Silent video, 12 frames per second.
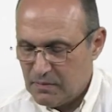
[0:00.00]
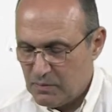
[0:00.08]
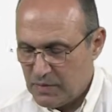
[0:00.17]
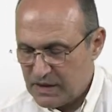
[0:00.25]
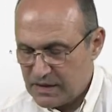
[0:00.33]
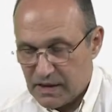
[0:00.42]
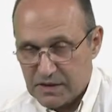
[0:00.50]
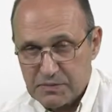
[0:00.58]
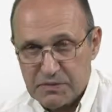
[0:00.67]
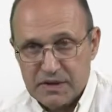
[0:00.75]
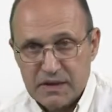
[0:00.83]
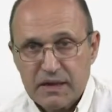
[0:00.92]
B
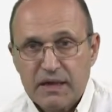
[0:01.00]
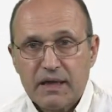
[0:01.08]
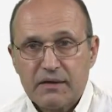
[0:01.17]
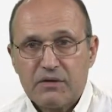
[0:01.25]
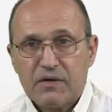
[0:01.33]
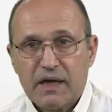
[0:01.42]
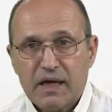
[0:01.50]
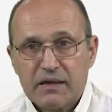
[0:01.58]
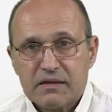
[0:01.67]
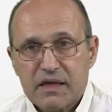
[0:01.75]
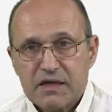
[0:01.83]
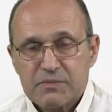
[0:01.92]
transpose A to the A
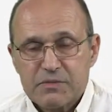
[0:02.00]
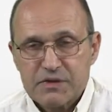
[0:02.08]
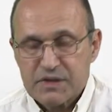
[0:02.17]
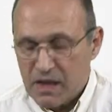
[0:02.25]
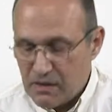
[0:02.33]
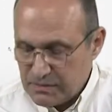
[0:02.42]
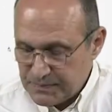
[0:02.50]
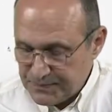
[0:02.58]
transpose tau.